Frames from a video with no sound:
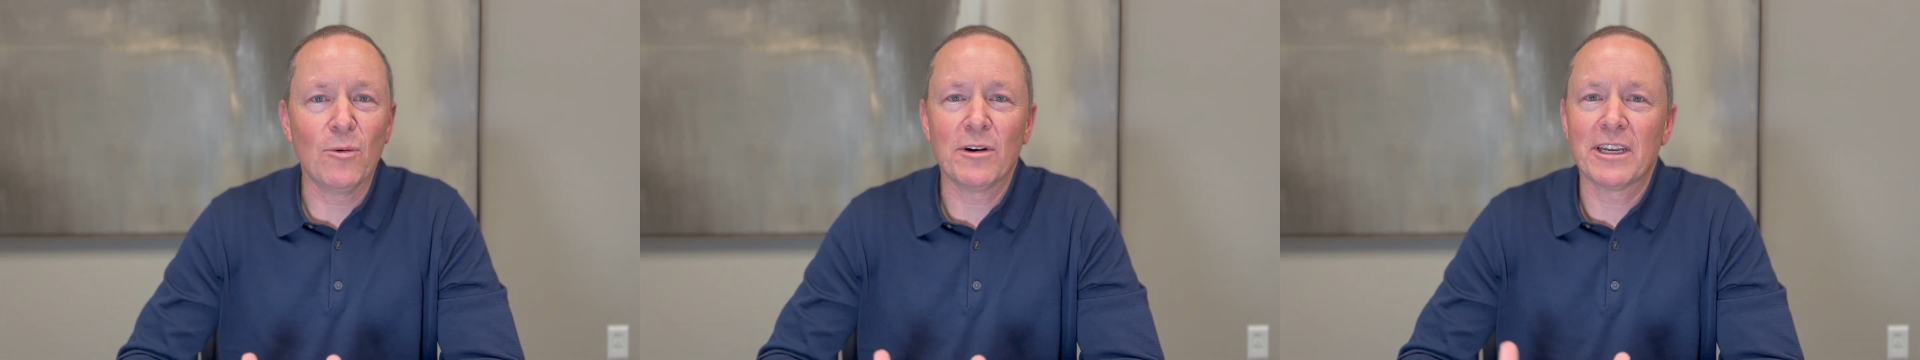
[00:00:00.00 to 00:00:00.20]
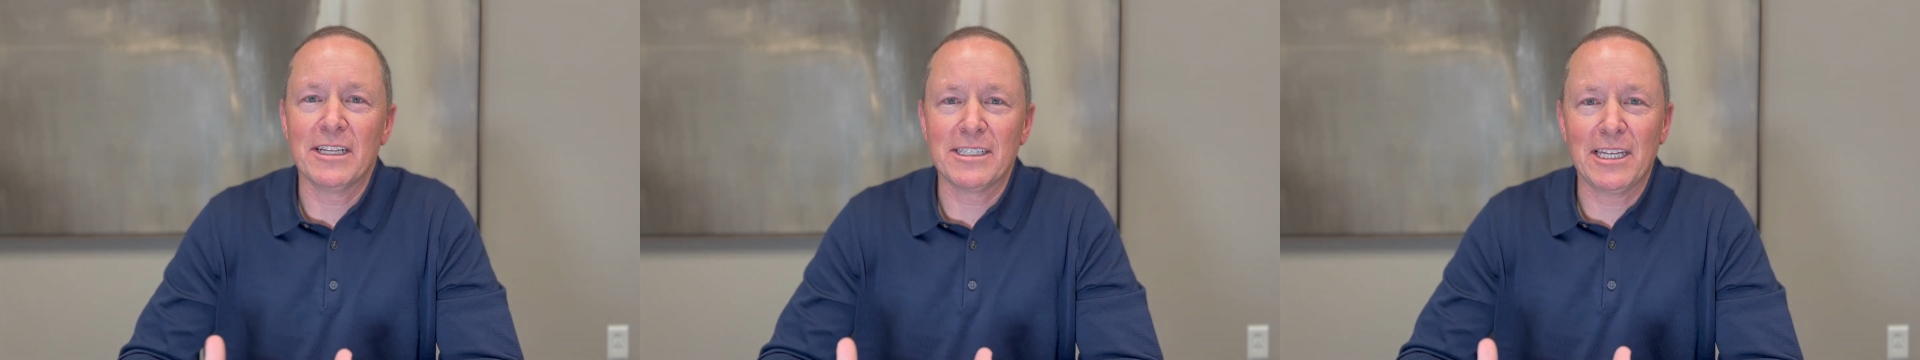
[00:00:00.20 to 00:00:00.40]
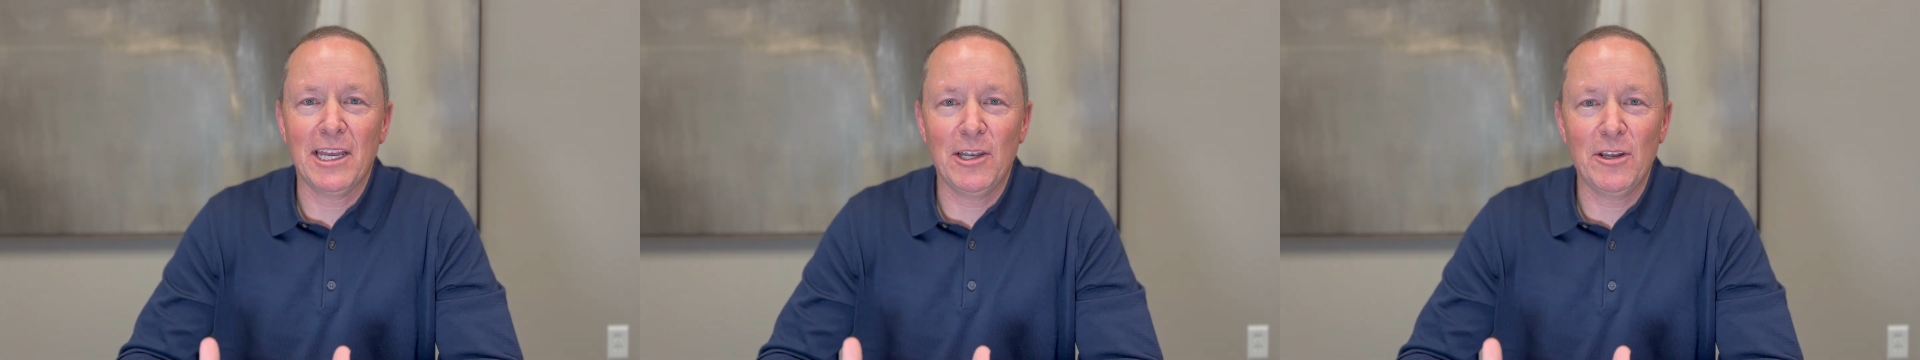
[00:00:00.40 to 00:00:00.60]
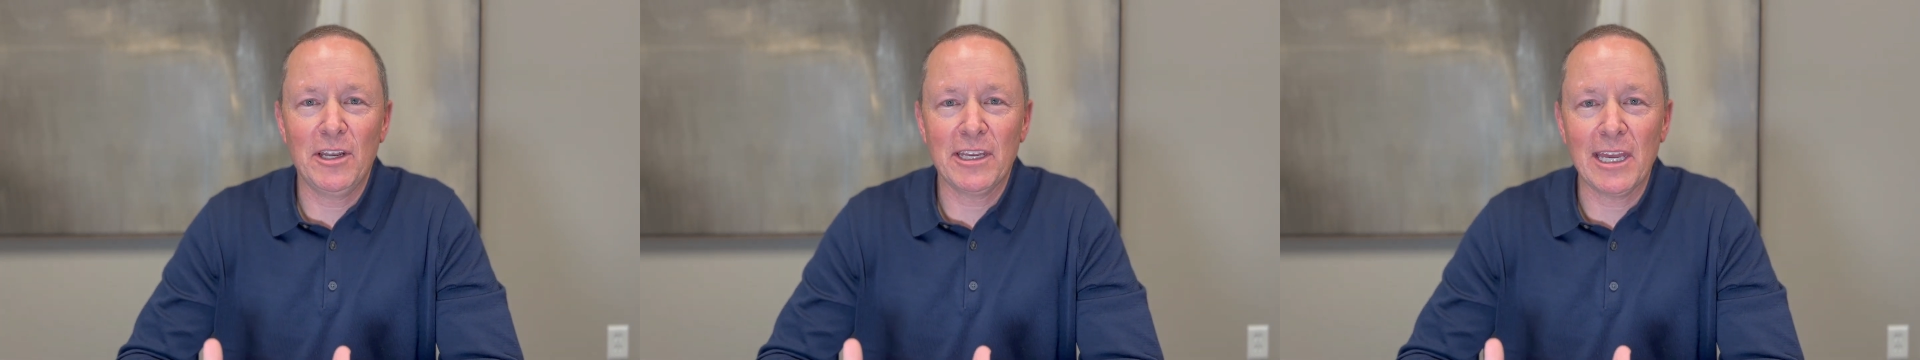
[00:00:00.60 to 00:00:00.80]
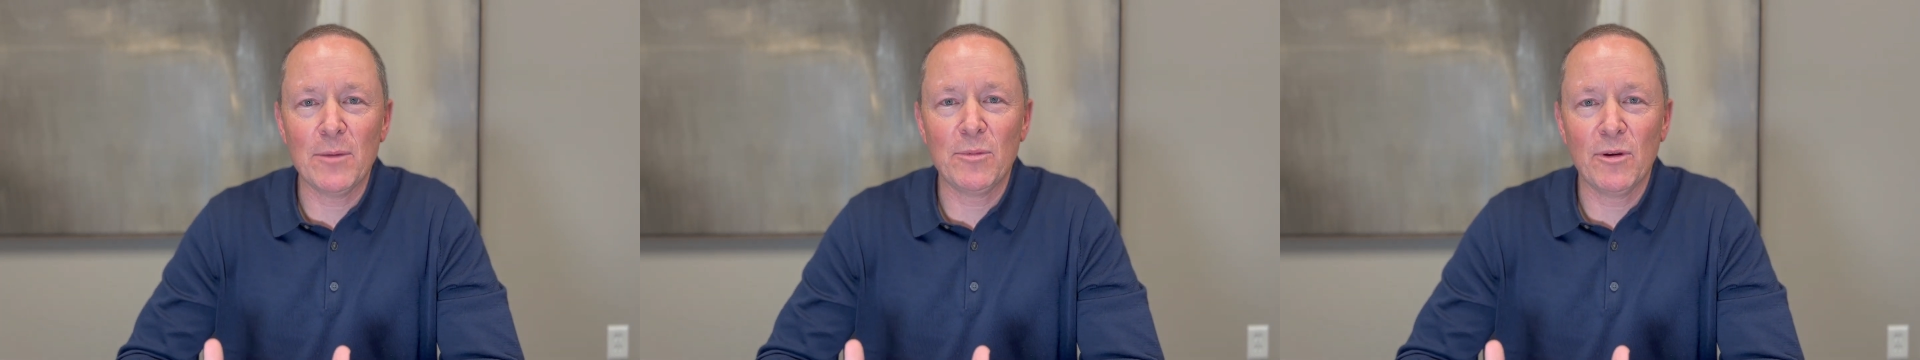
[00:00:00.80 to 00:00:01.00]
will continue to
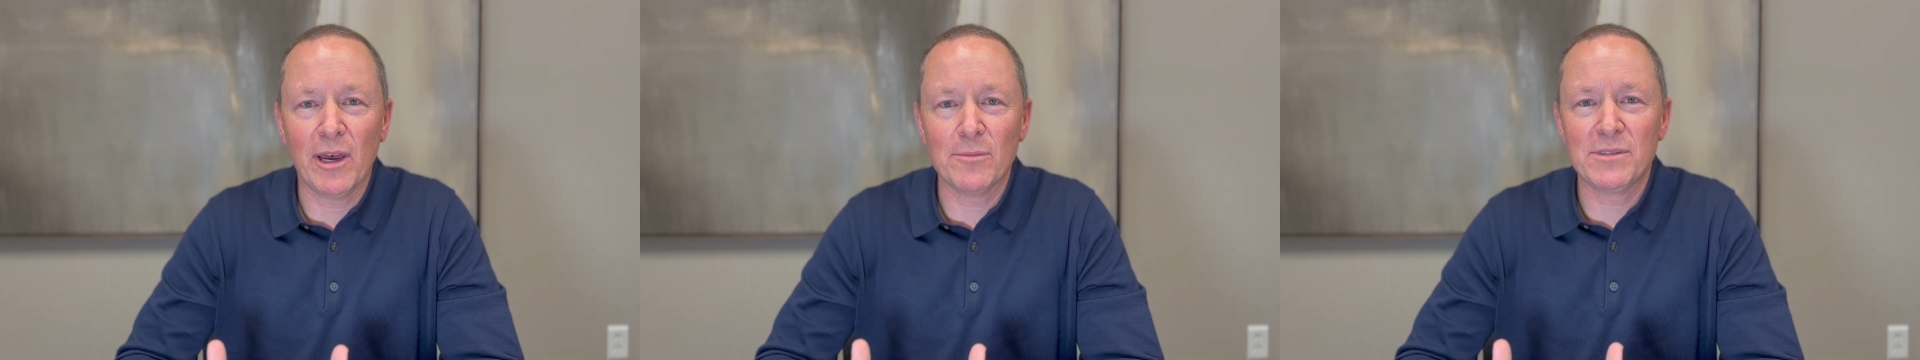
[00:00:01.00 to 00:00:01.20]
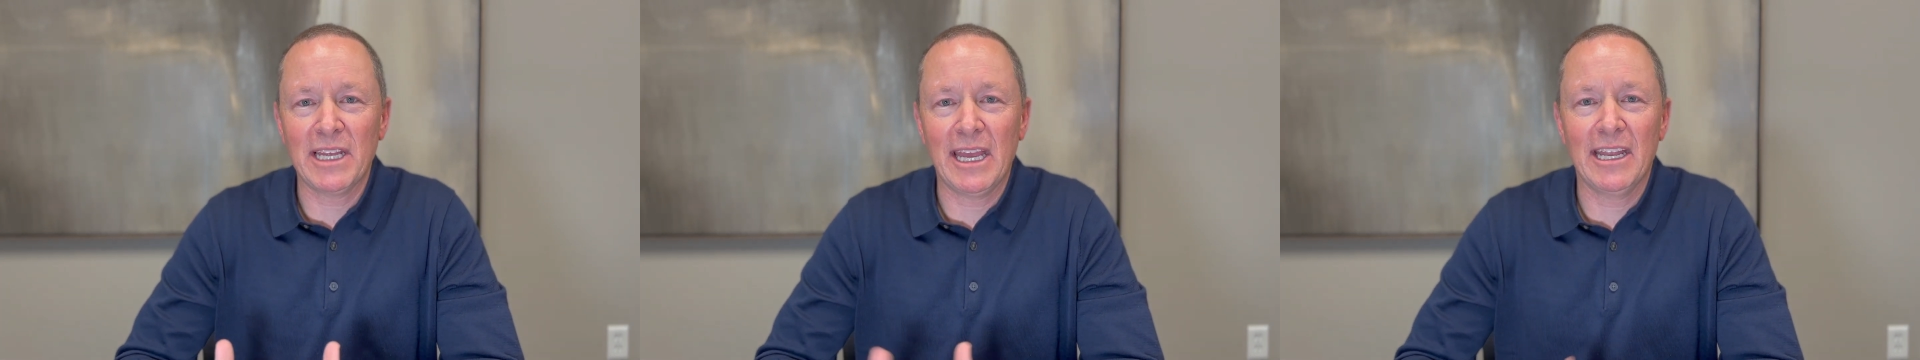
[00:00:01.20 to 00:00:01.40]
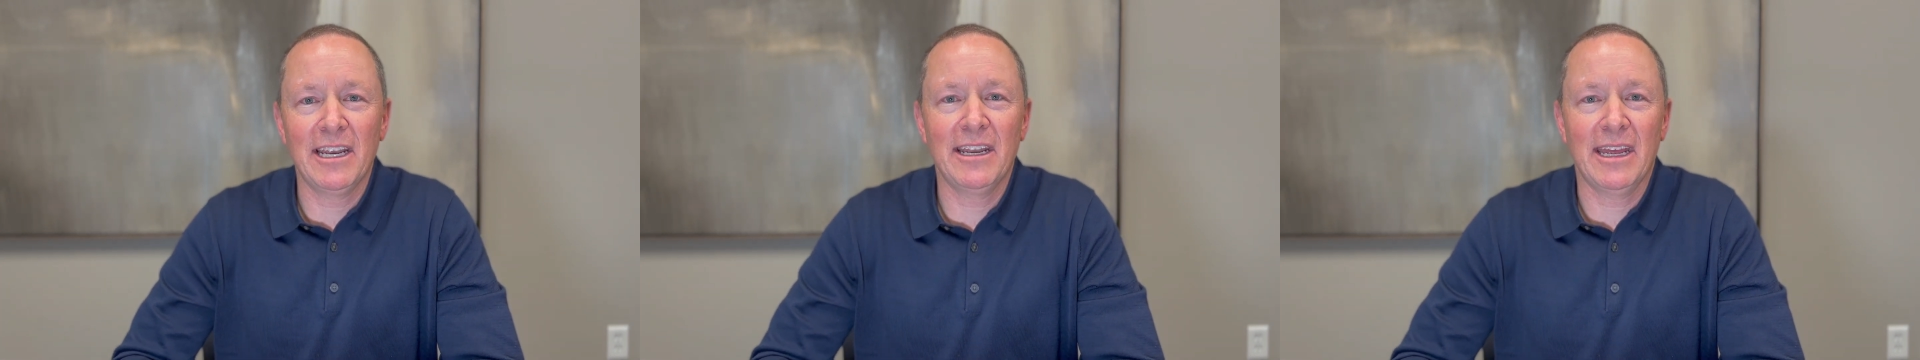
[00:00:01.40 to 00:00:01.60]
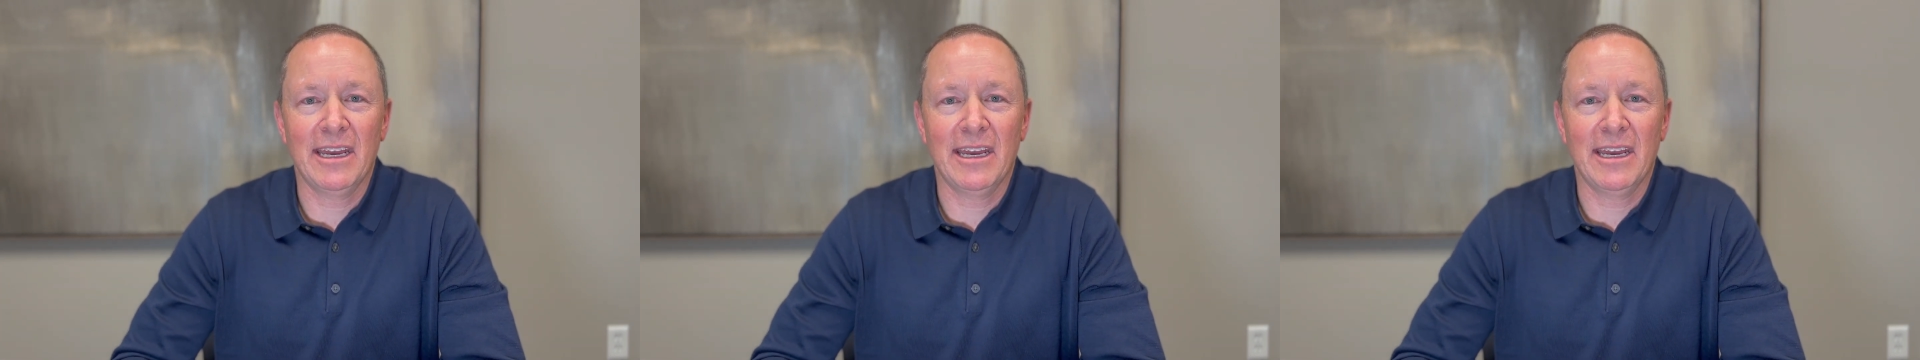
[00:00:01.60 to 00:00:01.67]
keep you updated